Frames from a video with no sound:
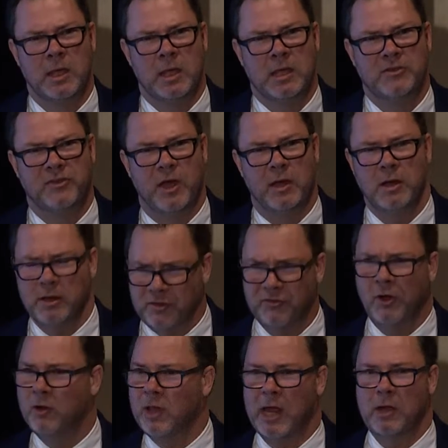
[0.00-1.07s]
He said,
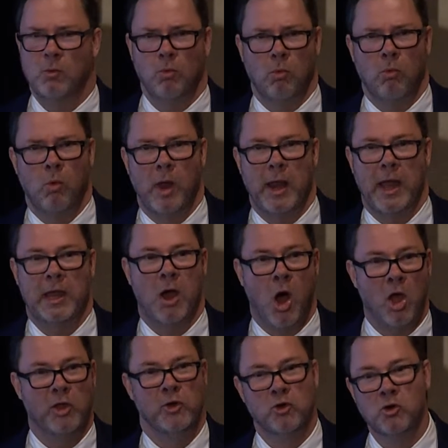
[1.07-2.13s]
so like when I
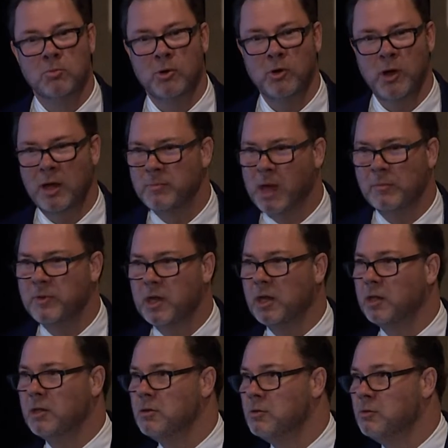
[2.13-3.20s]
call an Uber, I'm going to
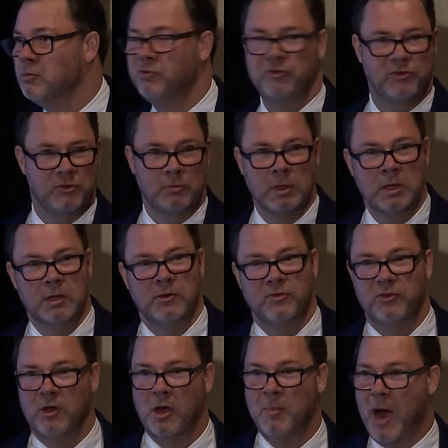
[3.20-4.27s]
use
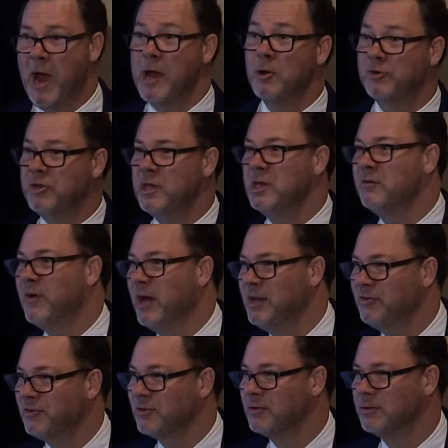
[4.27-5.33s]
some IoT
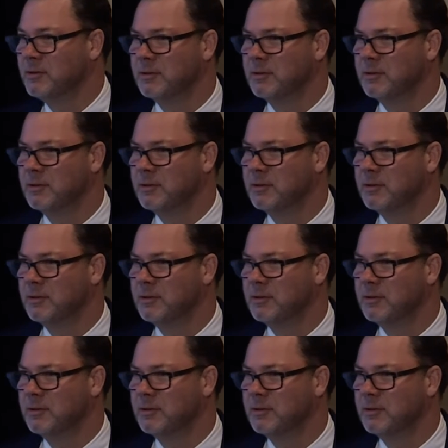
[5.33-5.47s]
device?